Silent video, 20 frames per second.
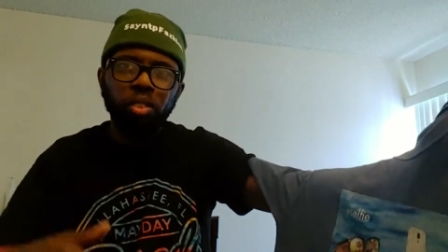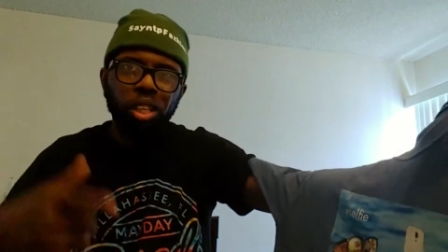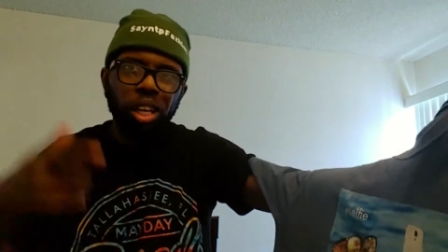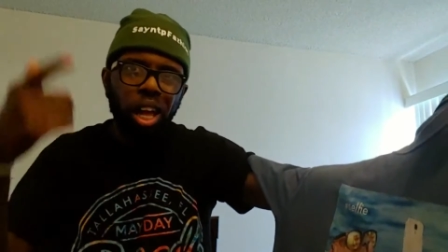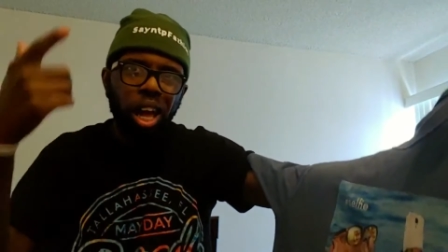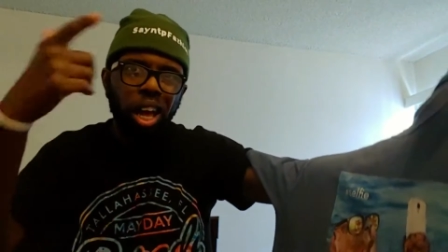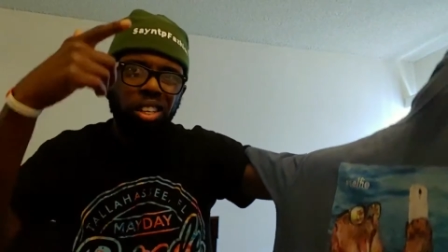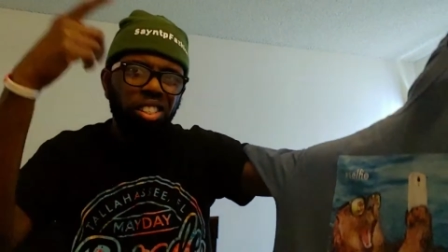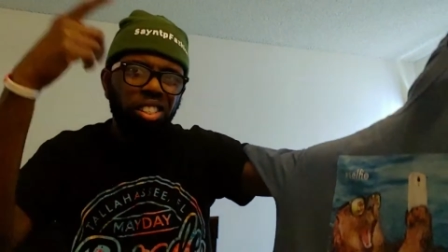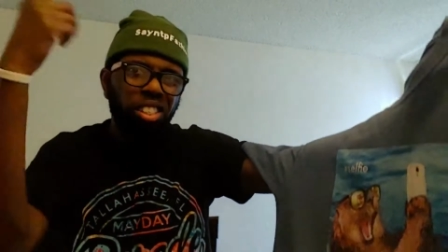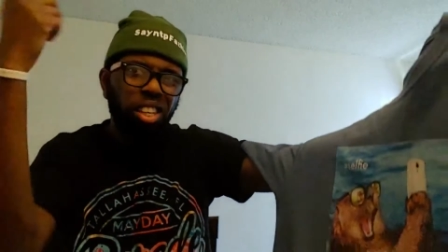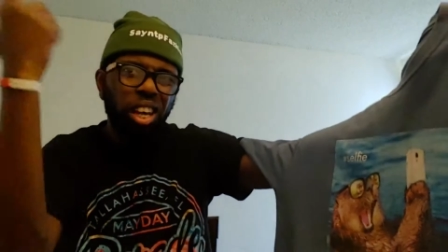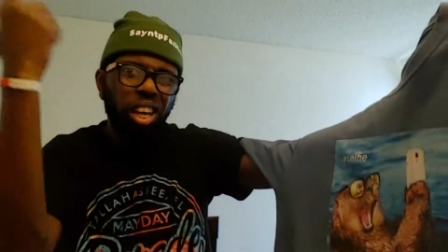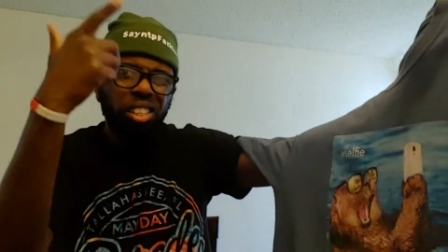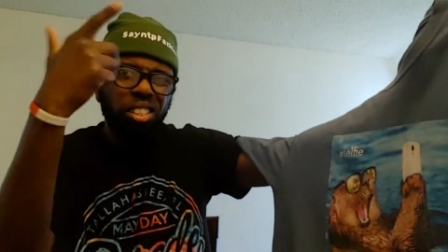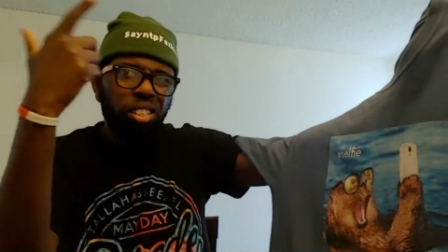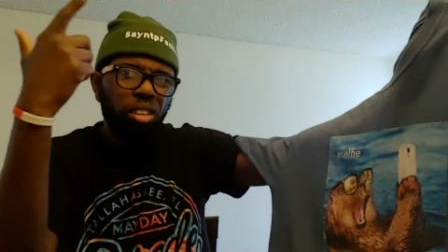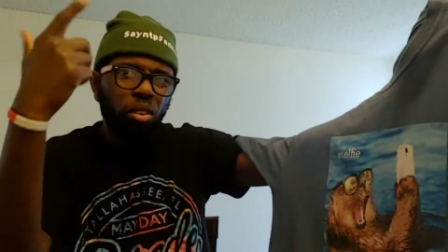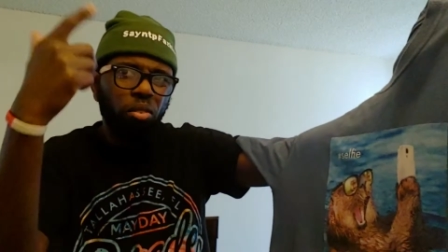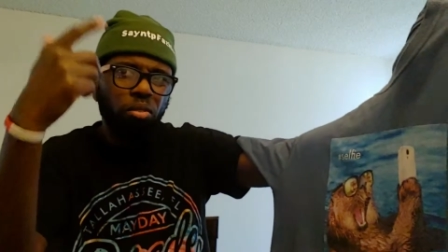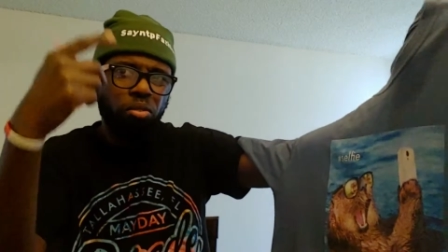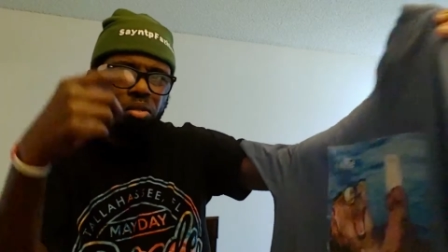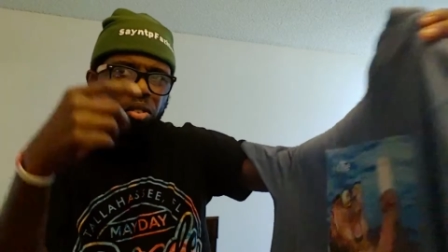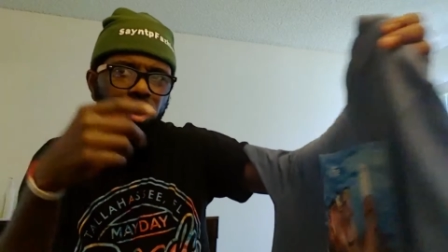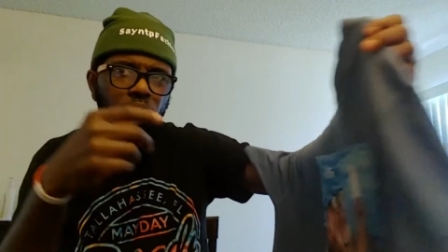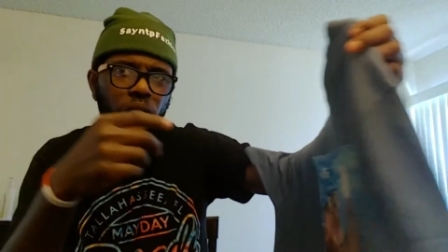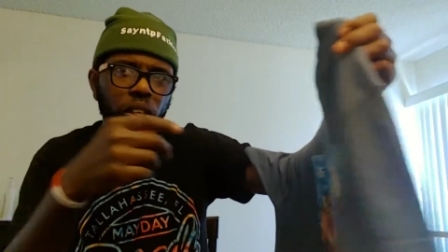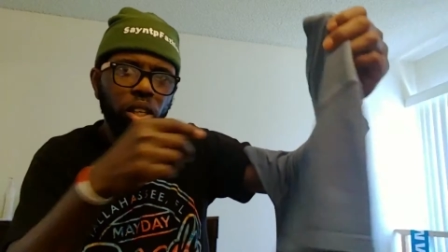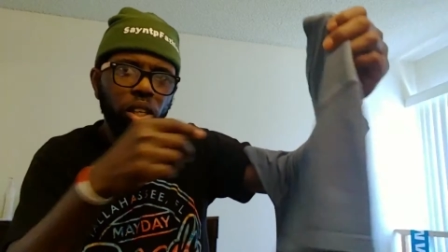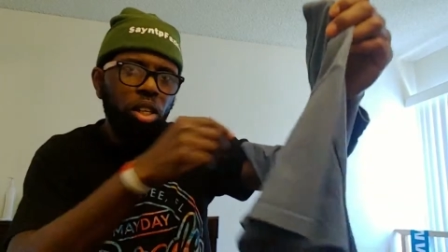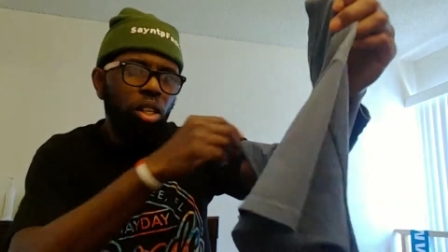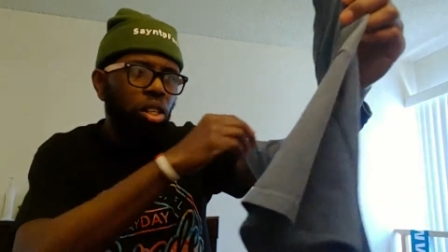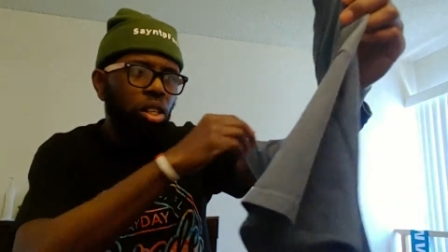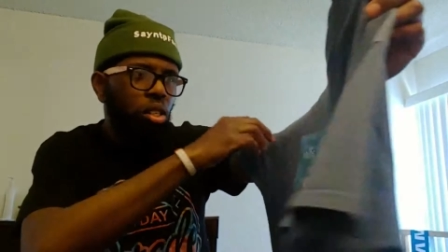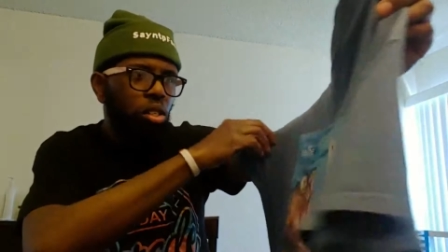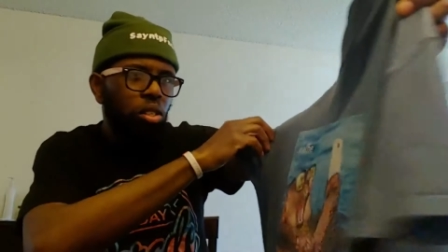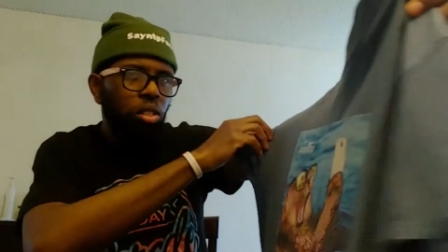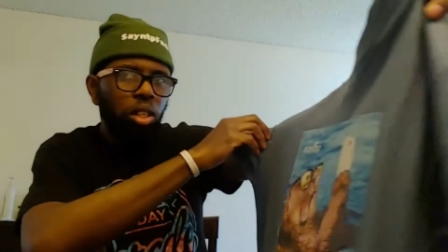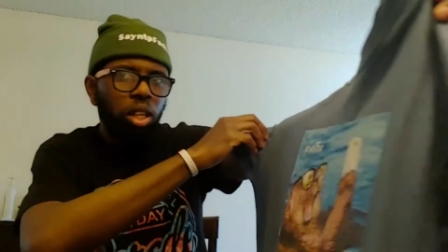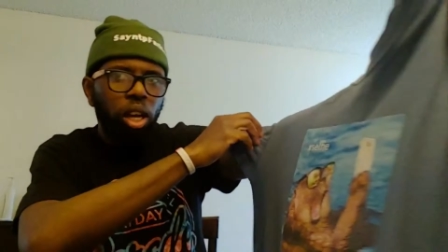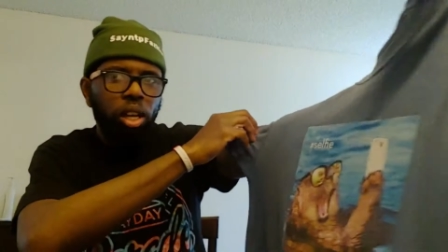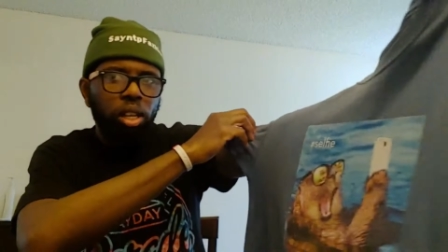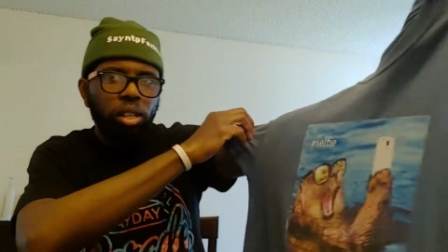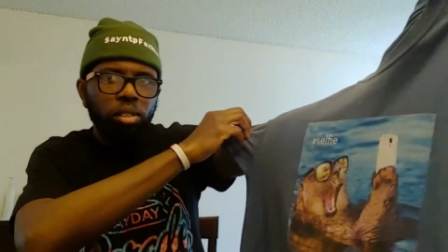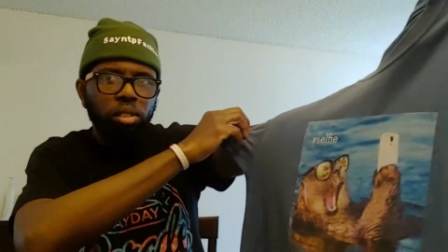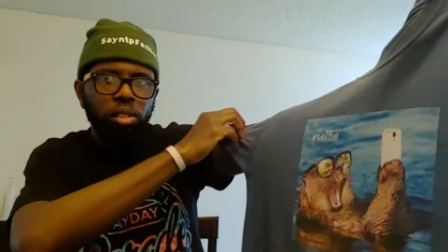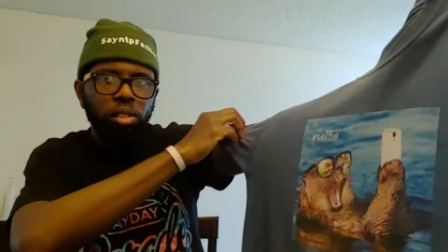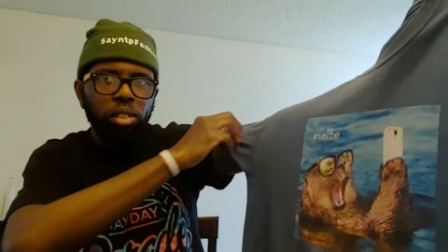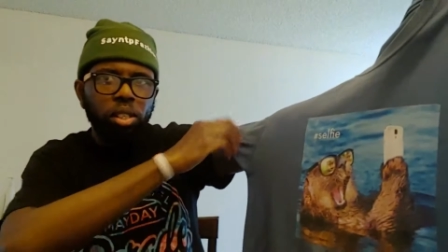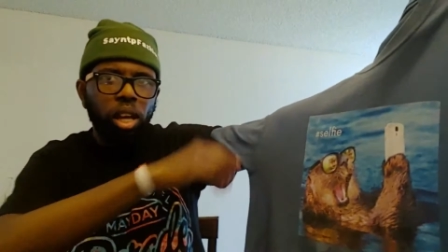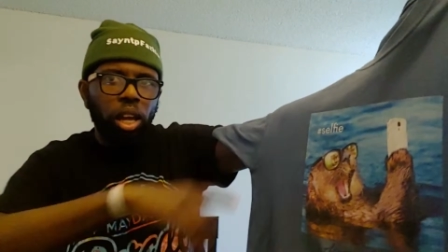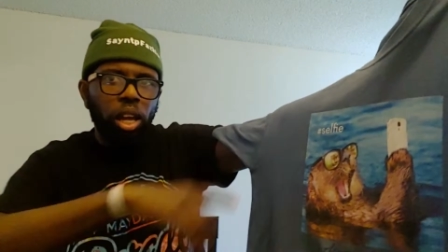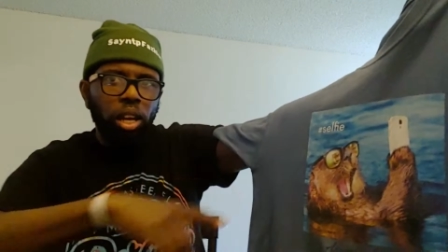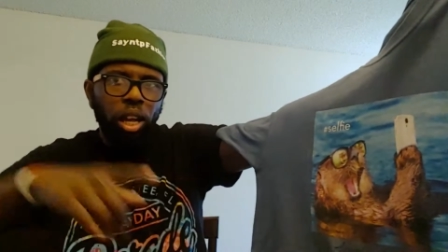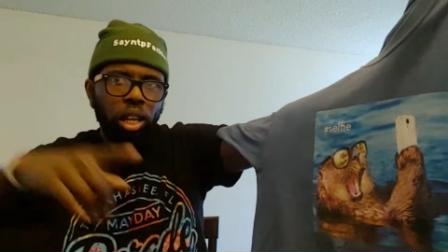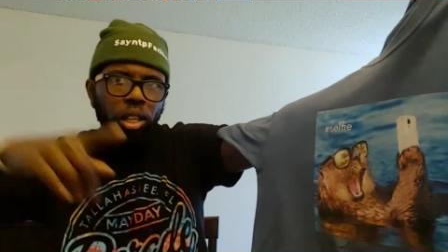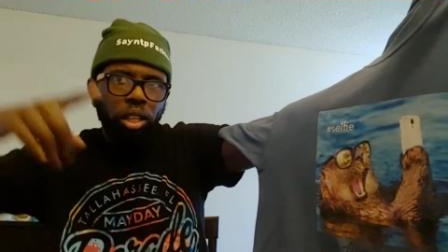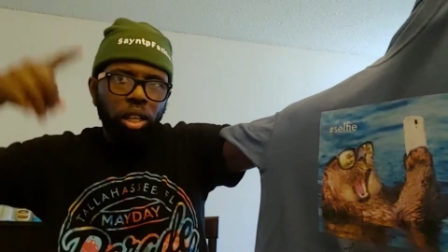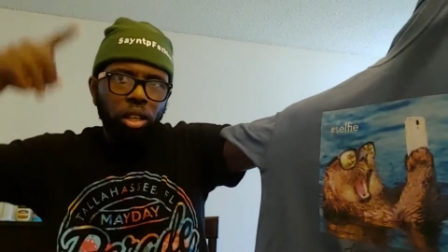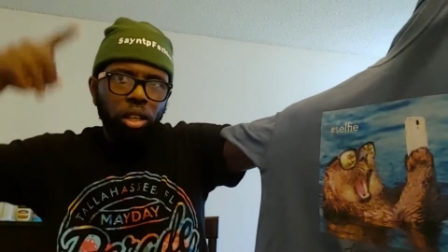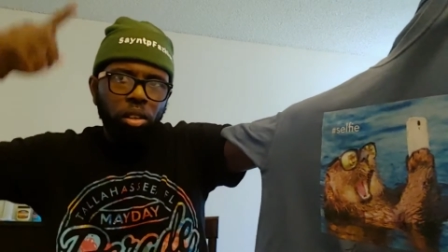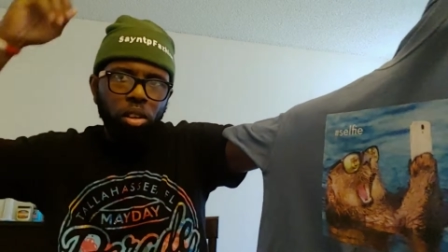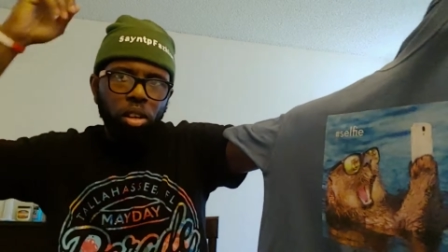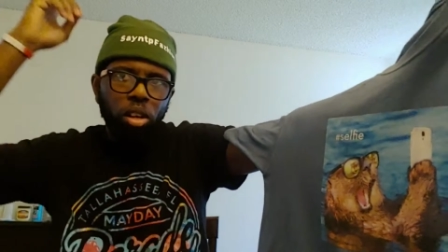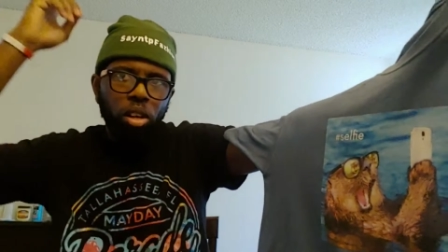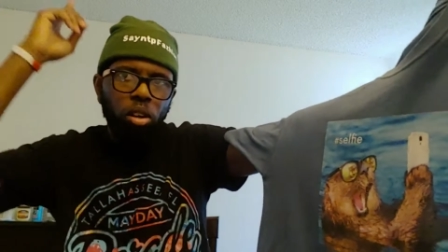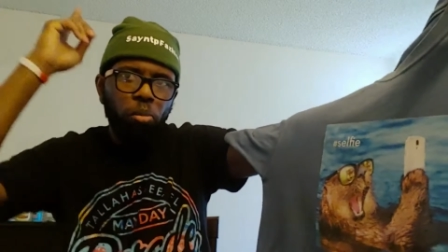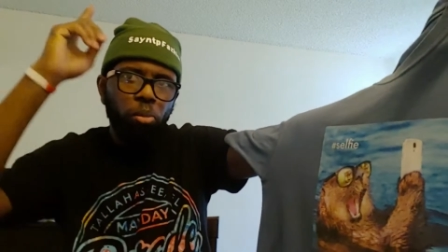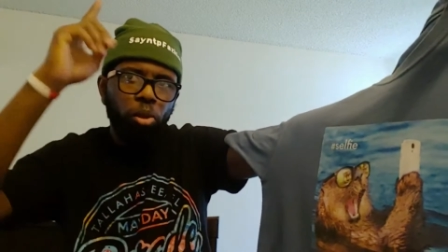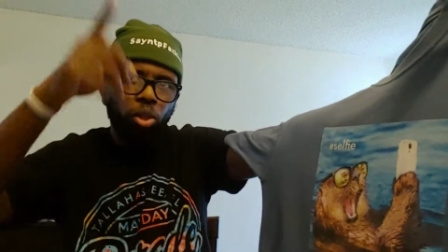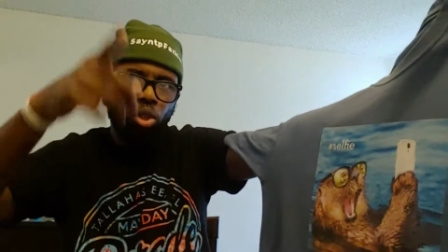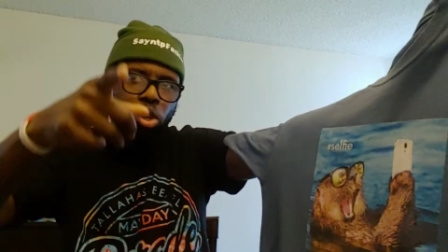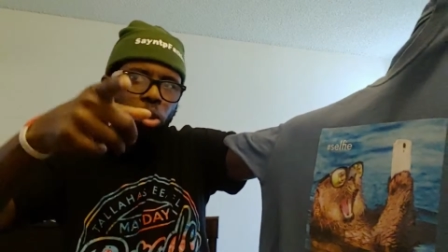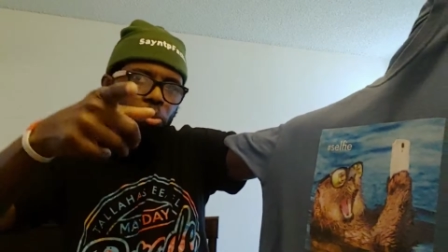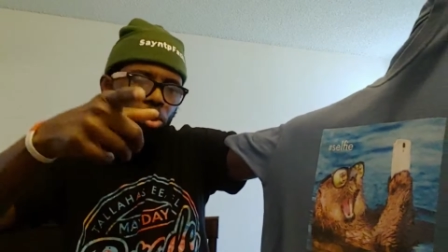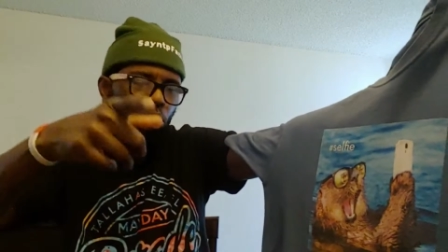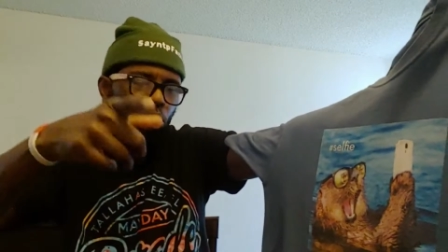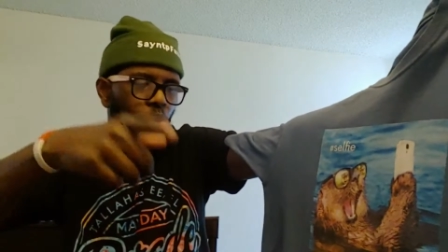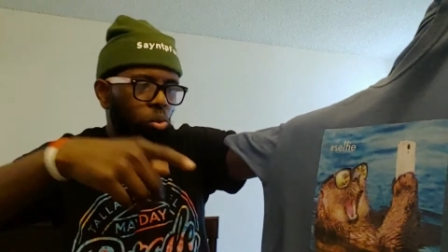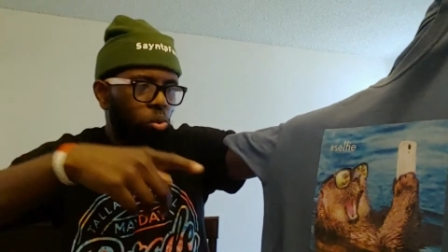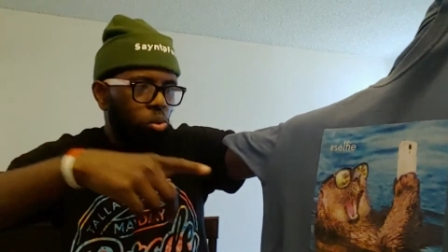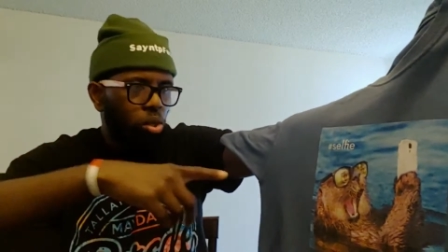Hashtag selfie. So guys, another thing, merch coming soon.